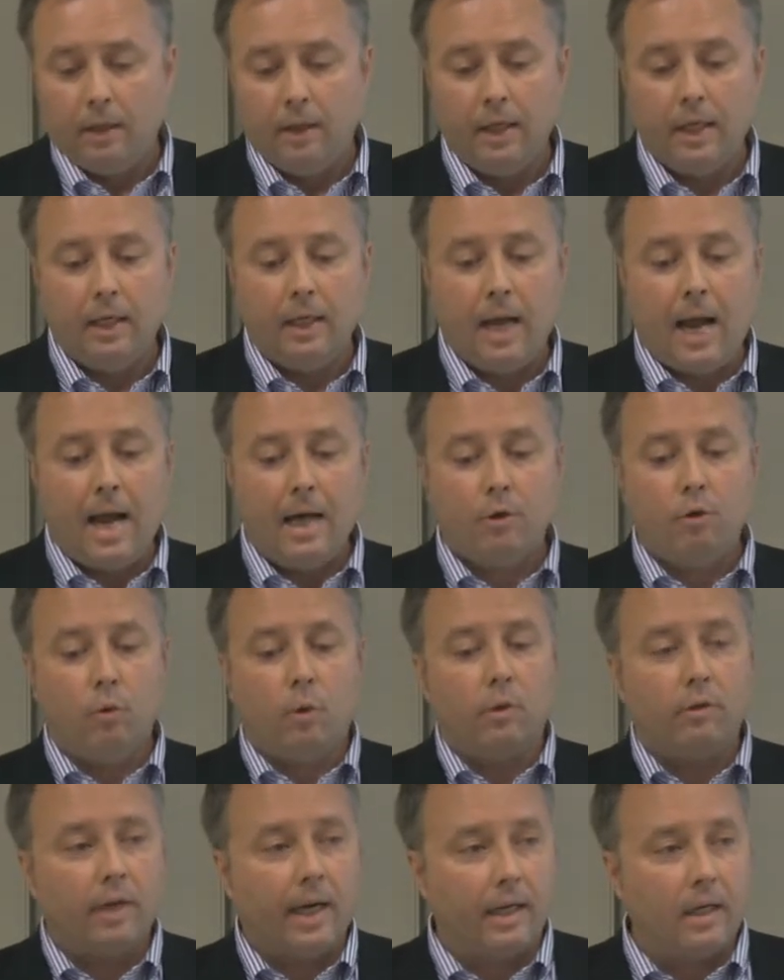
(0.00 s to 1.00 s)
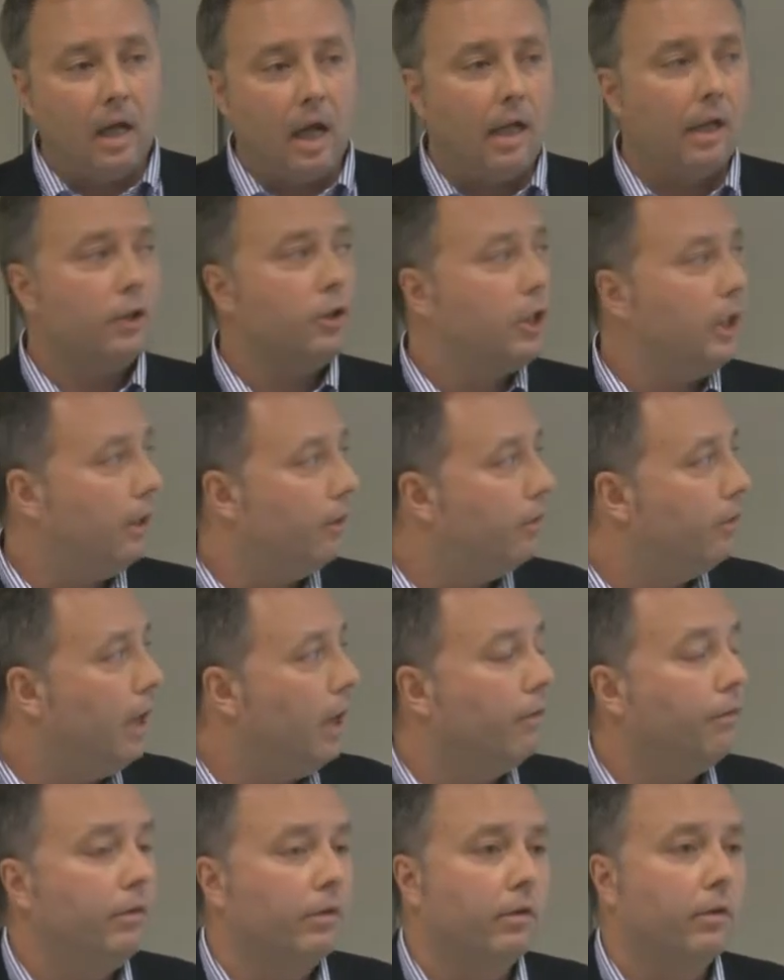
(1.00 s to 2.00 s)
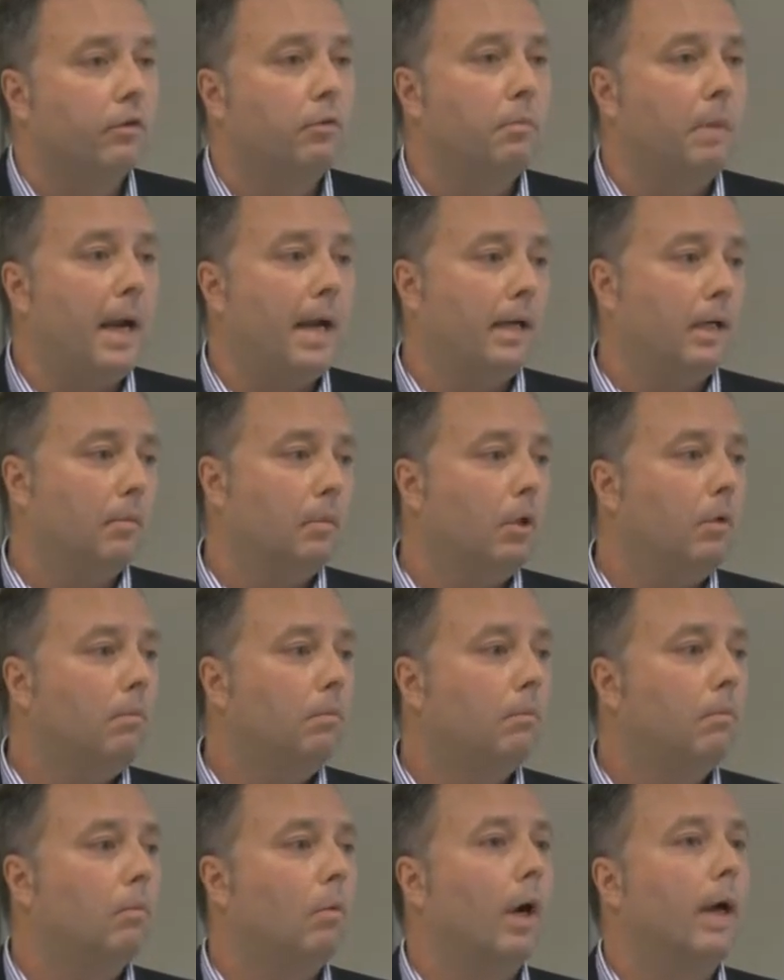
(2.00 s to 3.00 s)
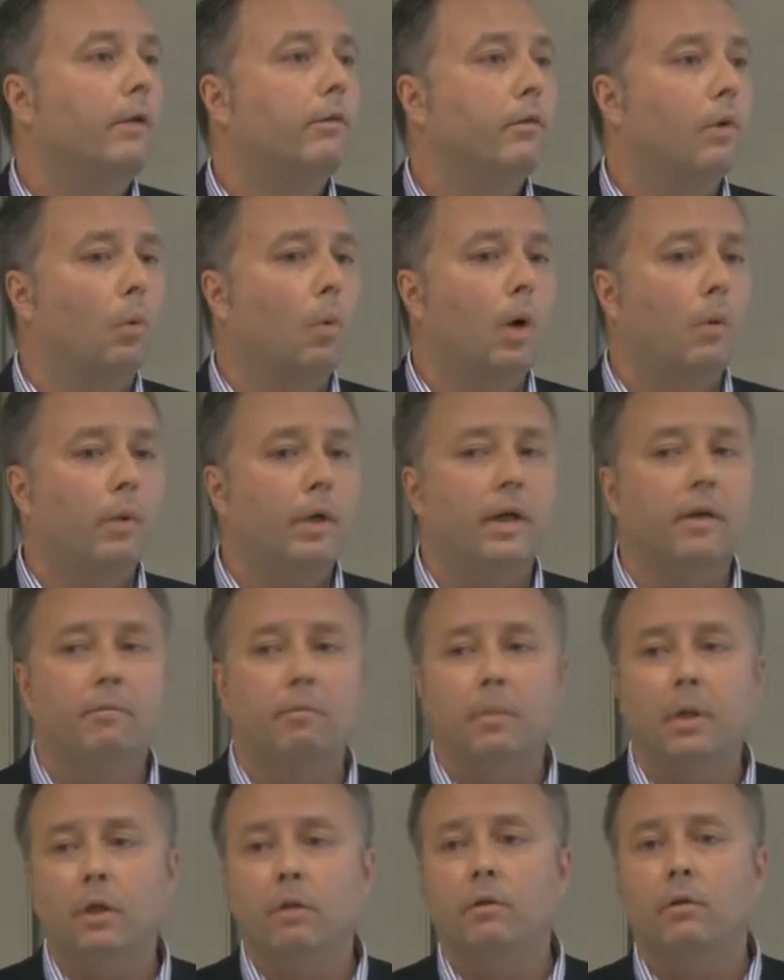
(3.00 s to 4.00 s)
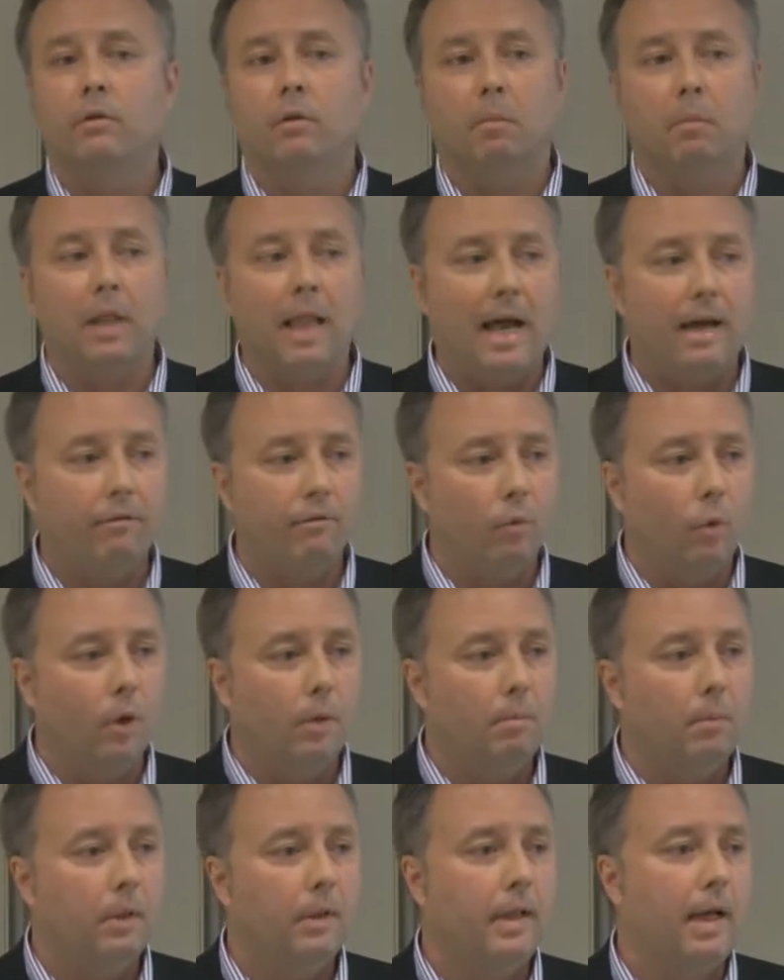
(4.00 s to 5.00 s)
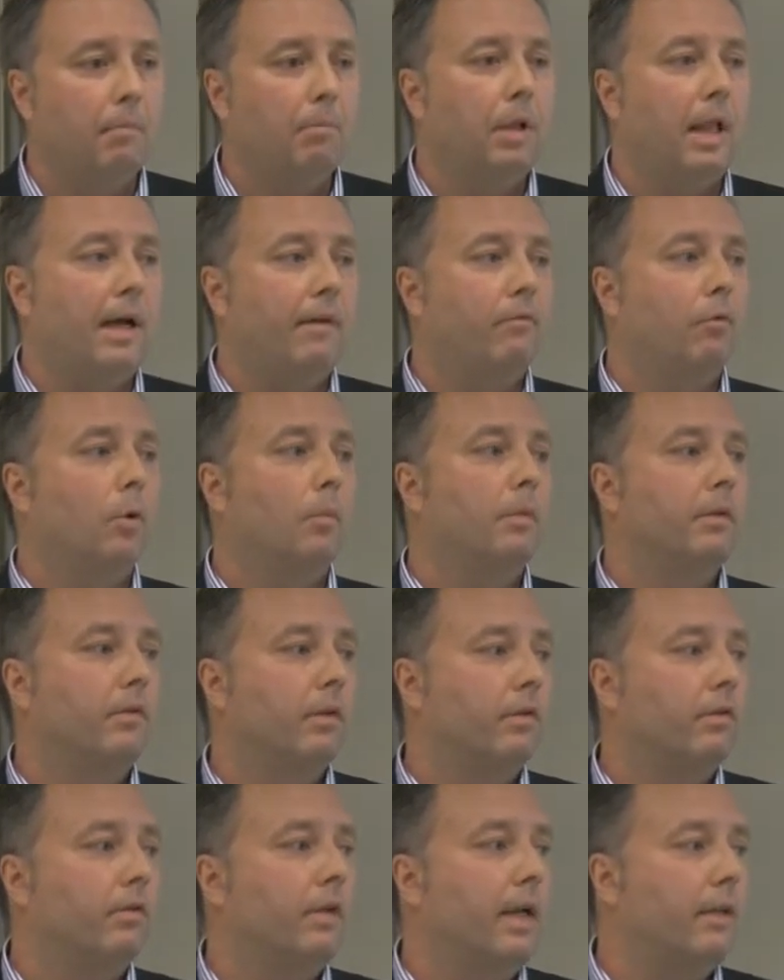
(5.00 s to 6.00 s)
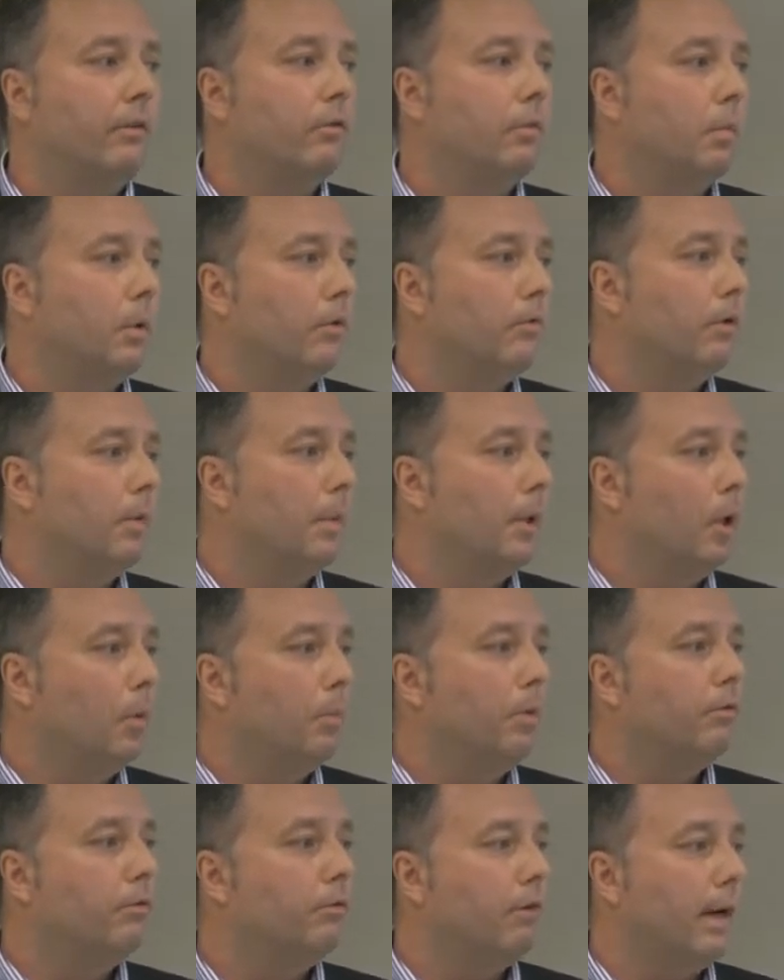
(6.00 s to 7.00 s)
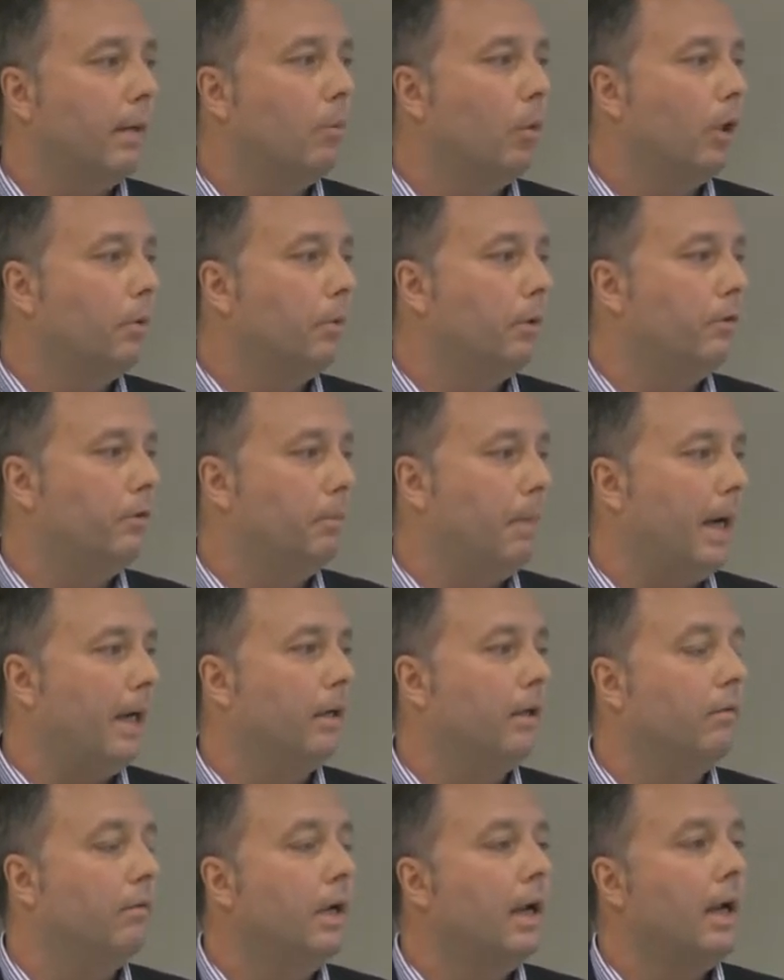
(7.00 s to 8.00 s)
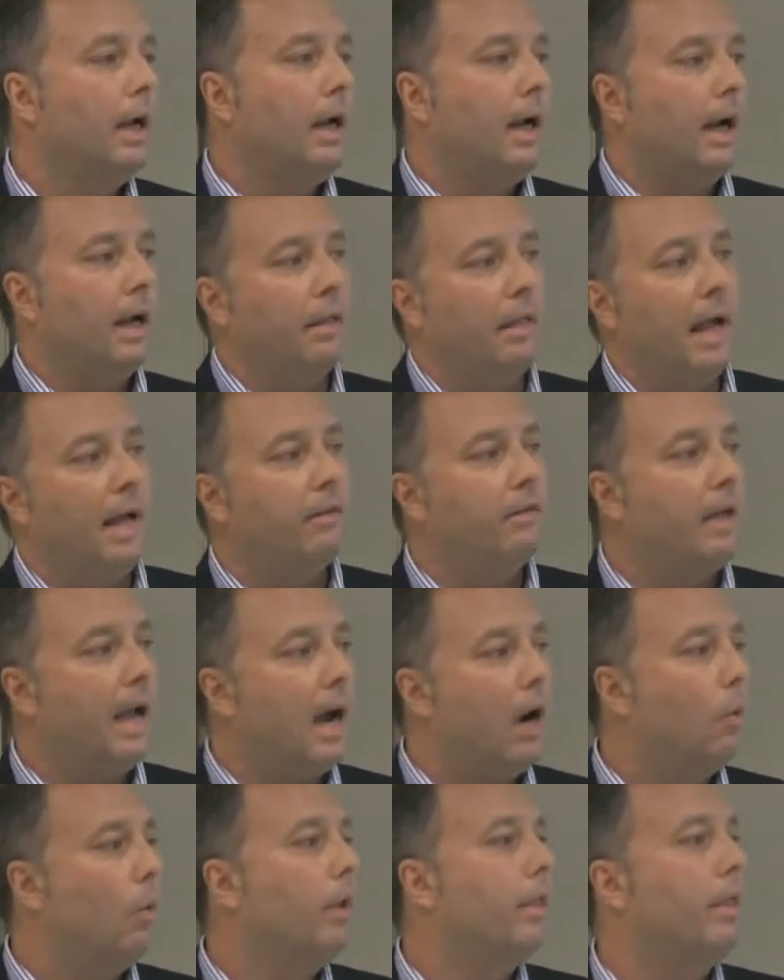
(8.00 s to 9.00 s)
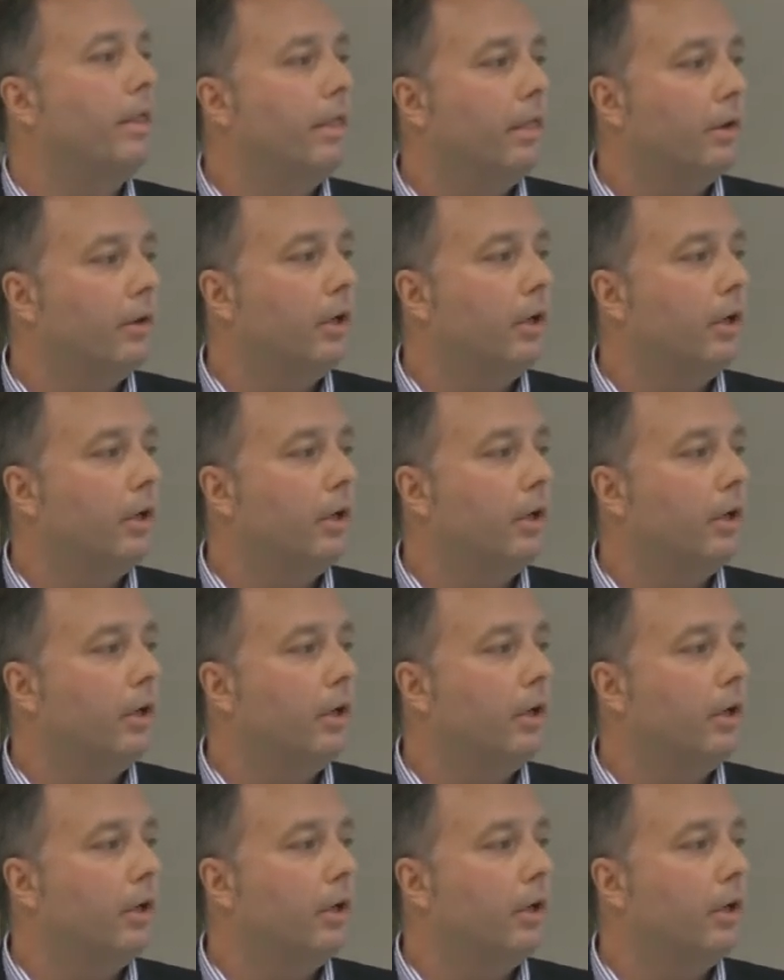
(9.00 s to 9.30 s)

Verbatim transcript: The actual technology itself is expandable, right? So what we have built is a platform. That platform is extensible from an open framework perspective, and that's how within